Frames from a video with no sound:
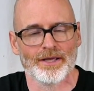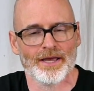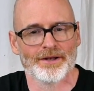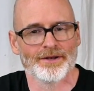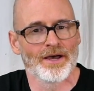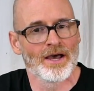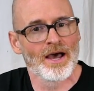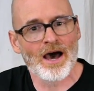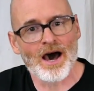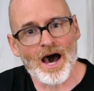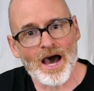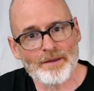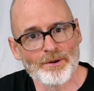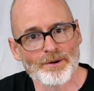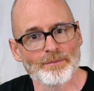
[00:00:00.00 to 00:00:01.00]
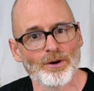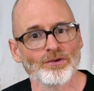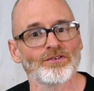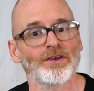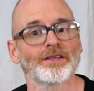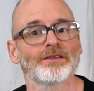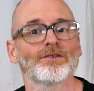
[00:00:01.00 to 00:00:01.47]
And hybrid
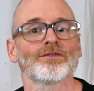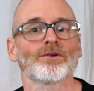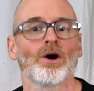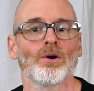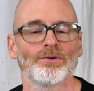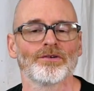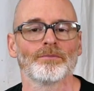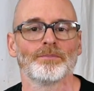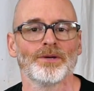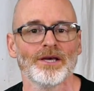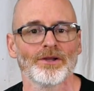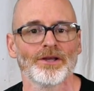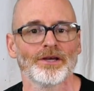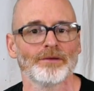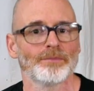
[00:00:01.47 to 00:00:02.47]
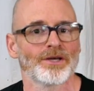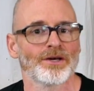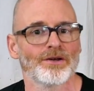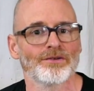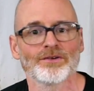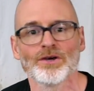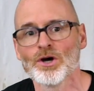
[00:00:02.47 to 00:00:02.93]
boats like this are always appealing
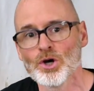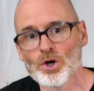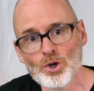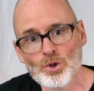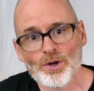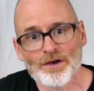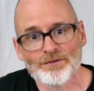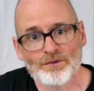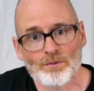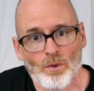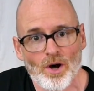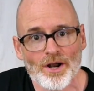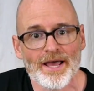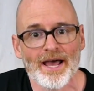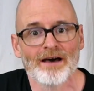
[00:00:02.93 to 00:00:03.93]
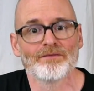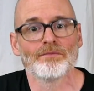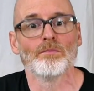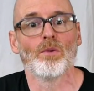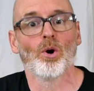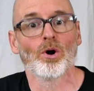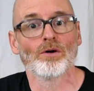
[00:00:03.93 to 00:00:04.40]
because who doesn't want to have
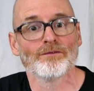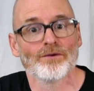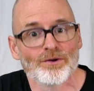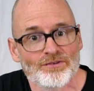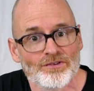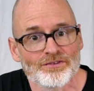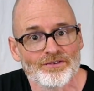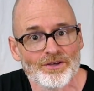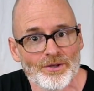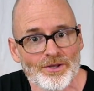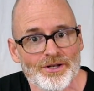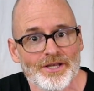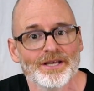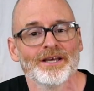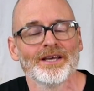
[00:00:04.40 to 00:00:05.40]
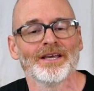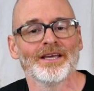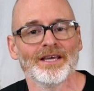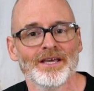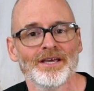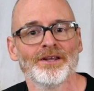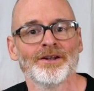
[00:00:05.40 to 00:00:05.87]
more versatility
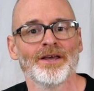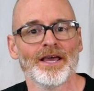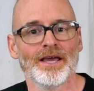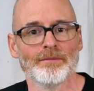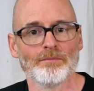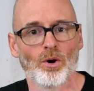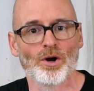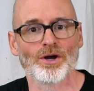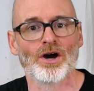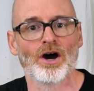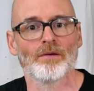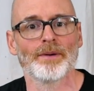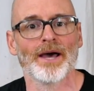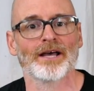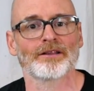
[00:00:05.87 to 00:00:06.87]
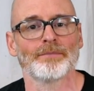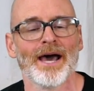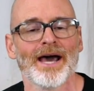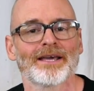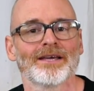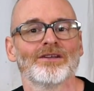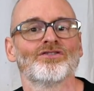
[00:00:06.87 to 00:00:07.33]
in a more compact
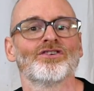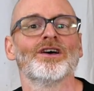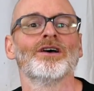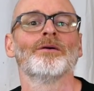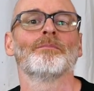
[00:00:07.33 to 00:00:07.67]
package,